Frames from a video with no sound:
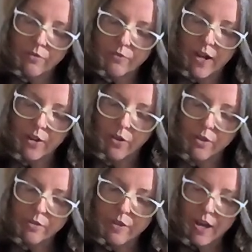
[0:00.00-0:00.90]

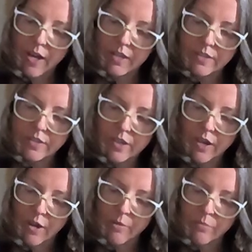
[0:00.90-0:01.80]
file that
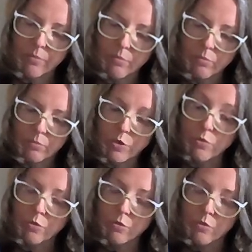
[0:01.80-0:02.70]
you
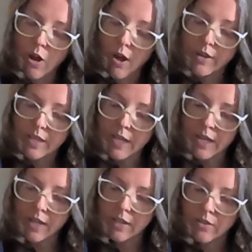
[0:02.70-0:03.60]
do not
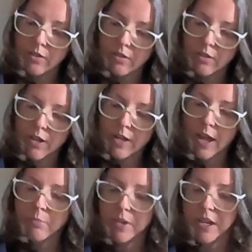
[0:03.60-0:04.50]
need an
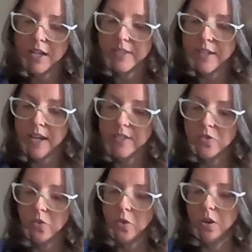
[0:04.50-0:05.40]

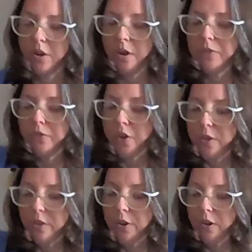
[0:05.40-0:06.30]
MBSS or a
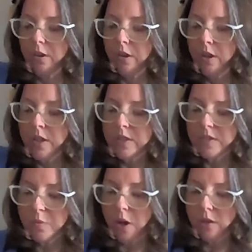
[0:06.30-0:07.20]
further
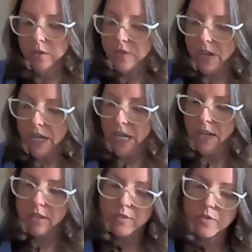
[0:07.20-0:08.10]
swallow
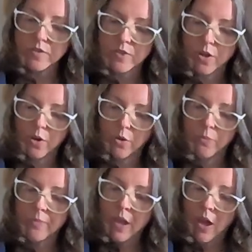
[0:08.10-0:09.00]
study. So
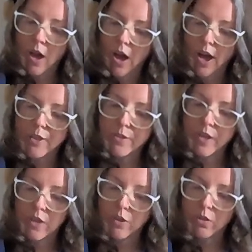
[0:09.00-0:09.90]
I
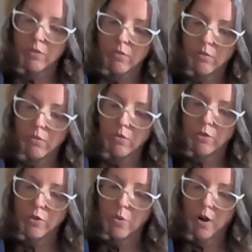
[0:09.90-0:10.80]
think
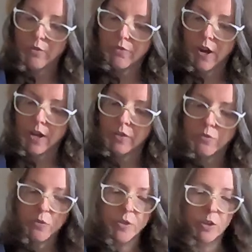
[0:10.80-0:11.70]
you are fine
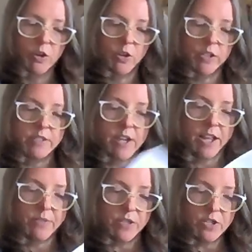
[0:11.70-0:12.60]
for the current
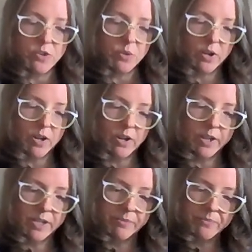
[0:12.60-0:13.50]
diet that you are
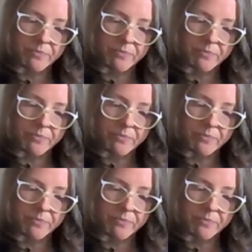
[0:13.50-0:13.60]
on.